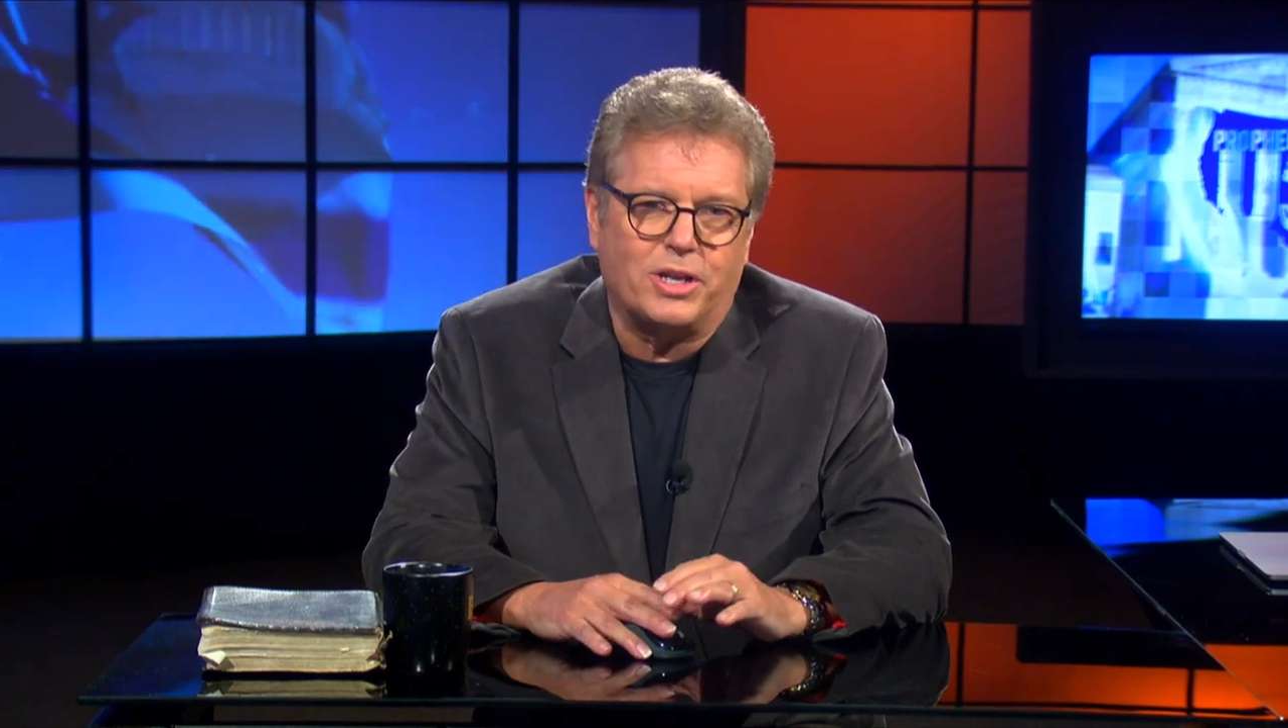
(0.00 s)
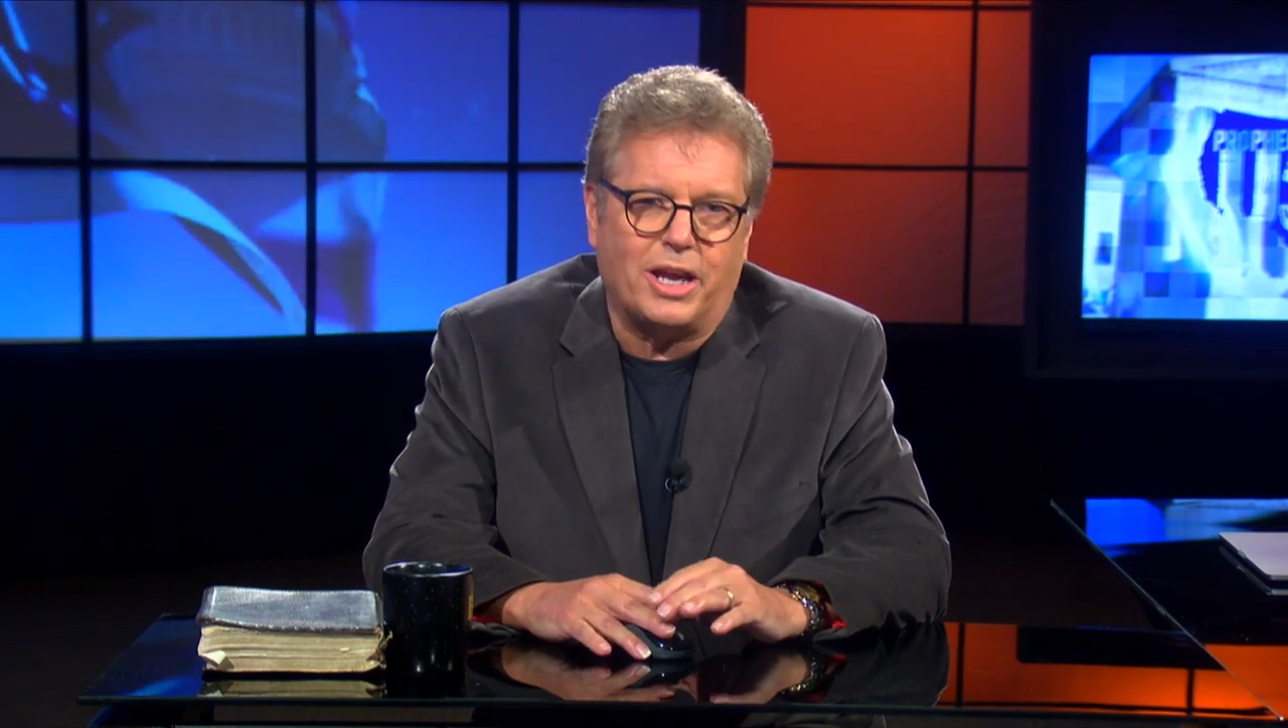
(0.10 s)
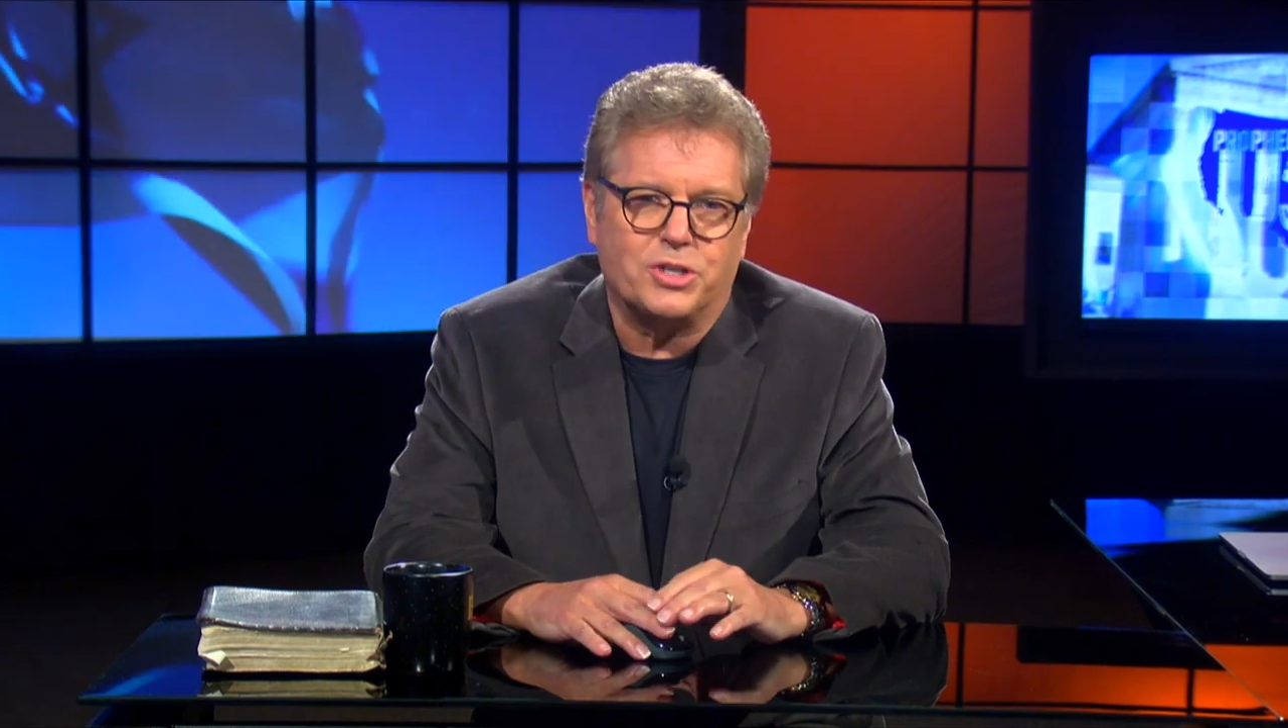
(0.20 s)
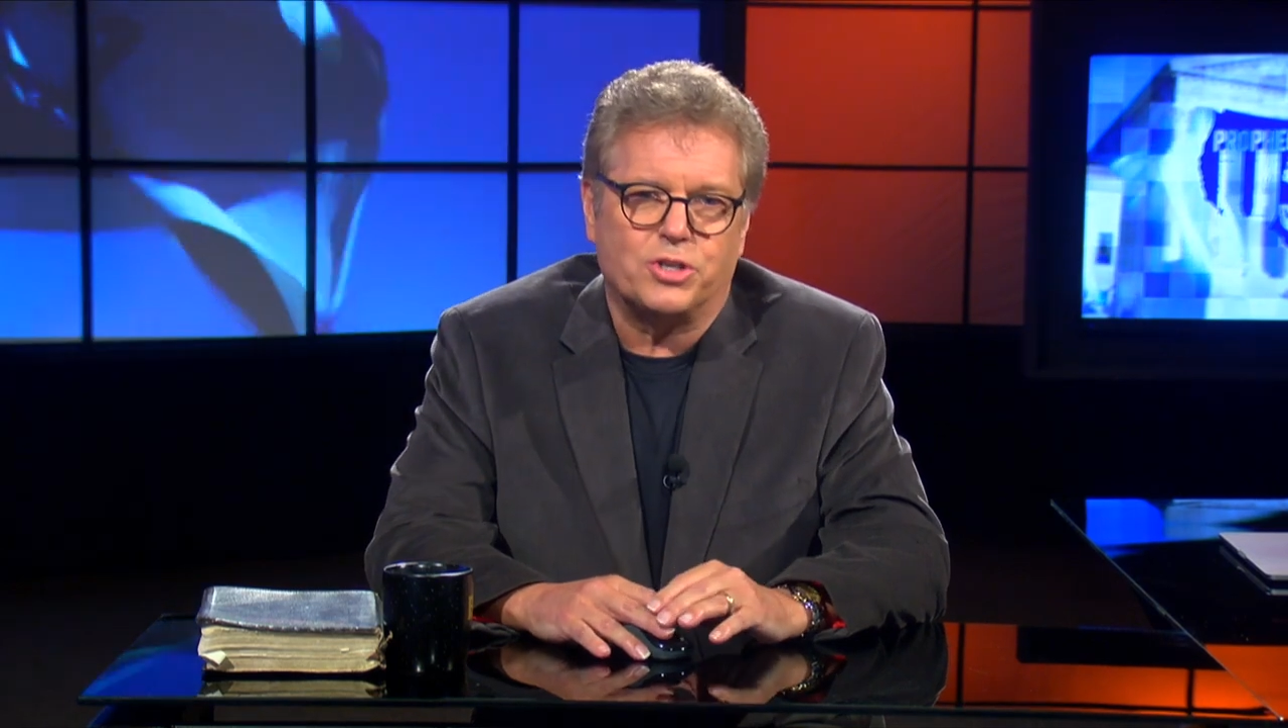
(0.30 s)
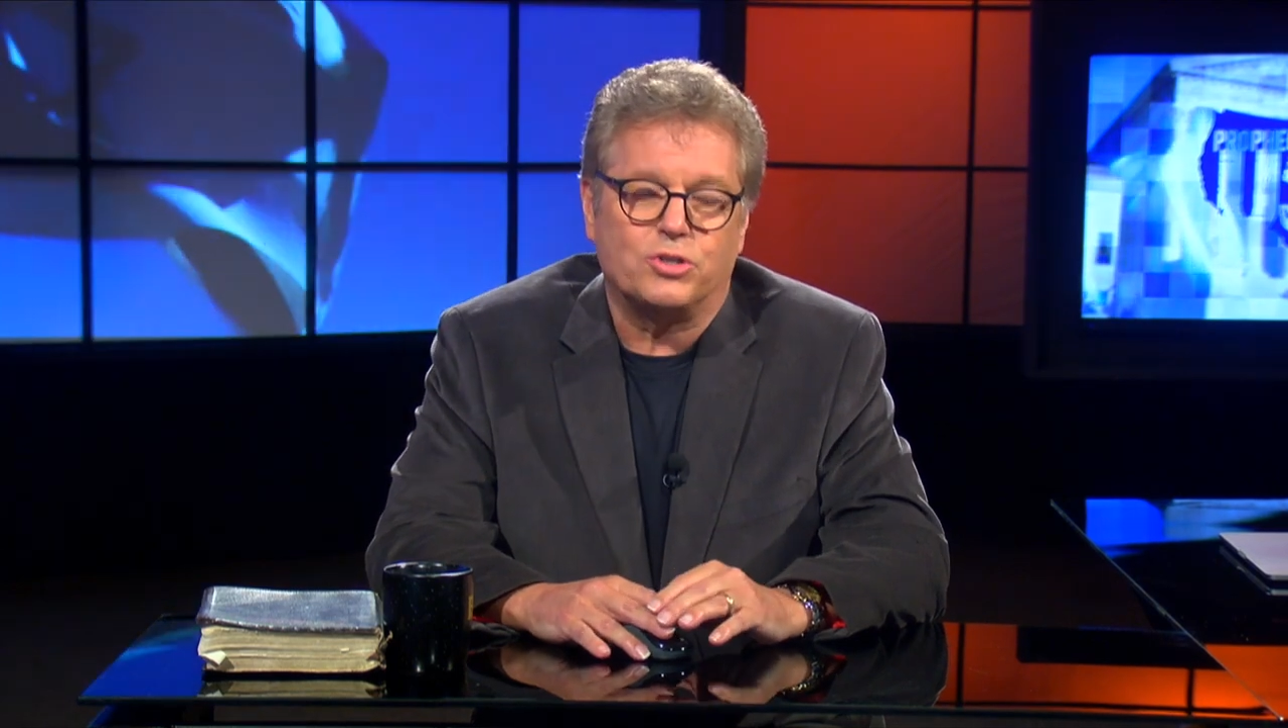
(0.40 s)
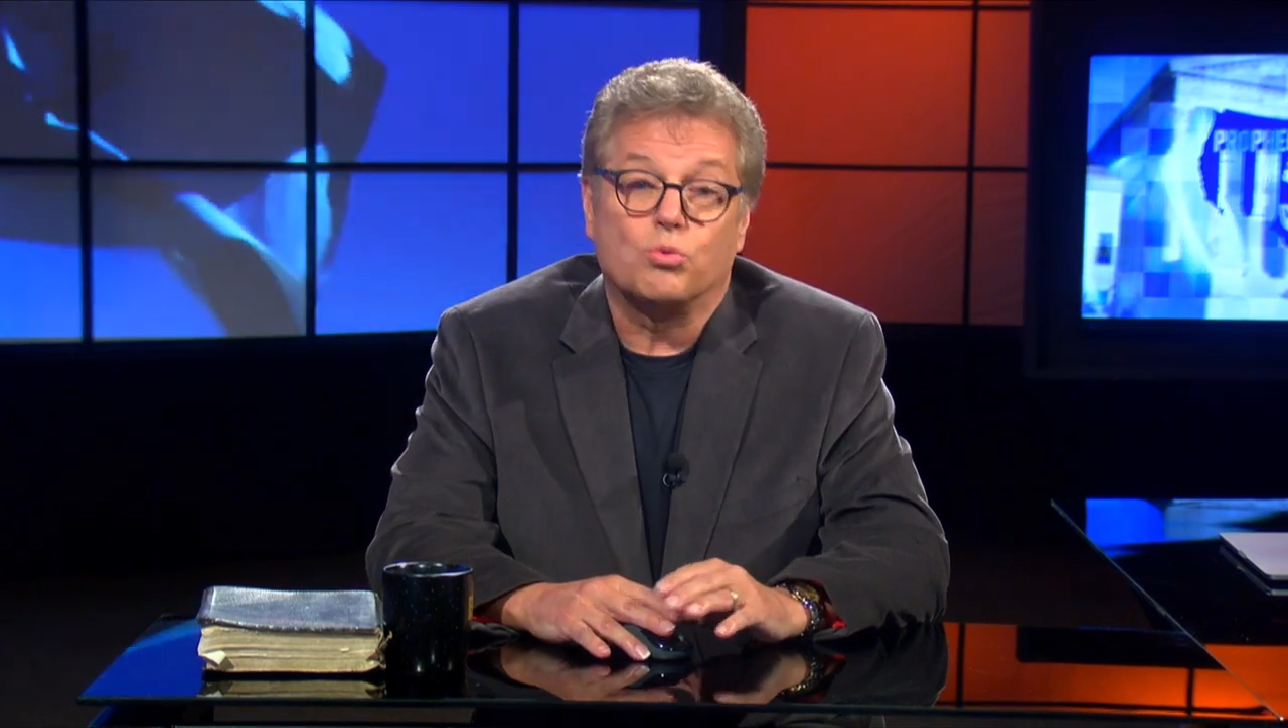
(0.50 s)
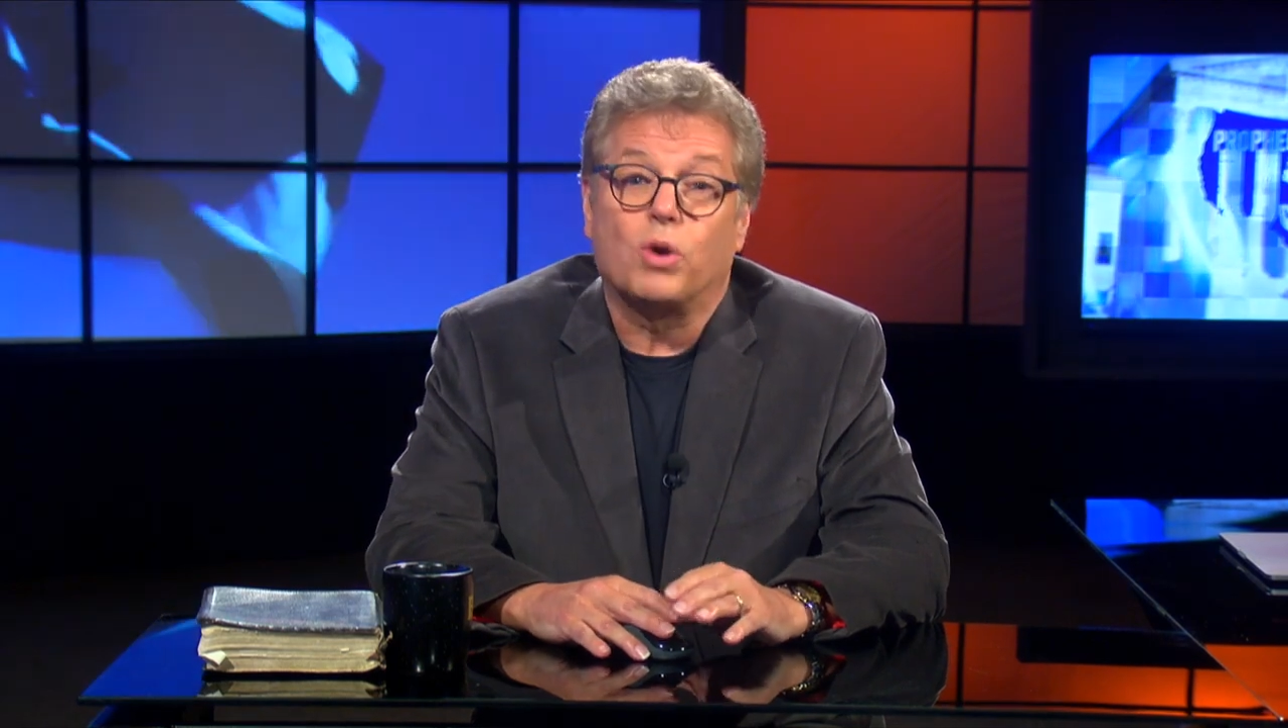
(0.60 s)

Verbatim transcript: nations,